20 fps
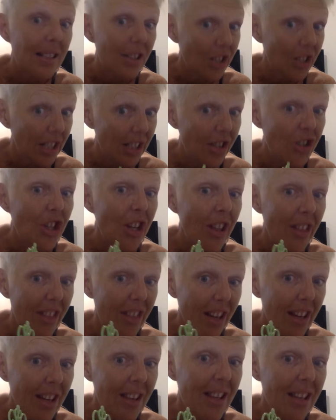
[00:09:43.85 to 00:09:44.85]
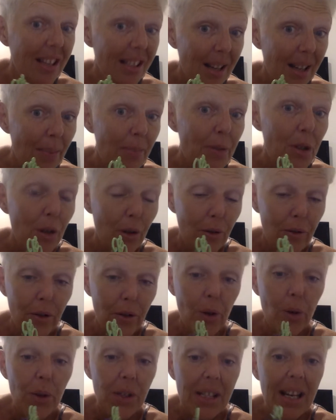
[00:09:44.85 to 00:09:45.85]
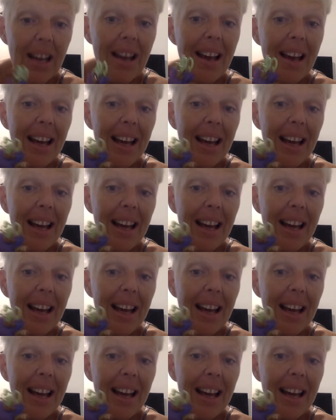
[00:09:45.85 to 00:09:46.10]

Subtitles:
She thicked this up too, folks.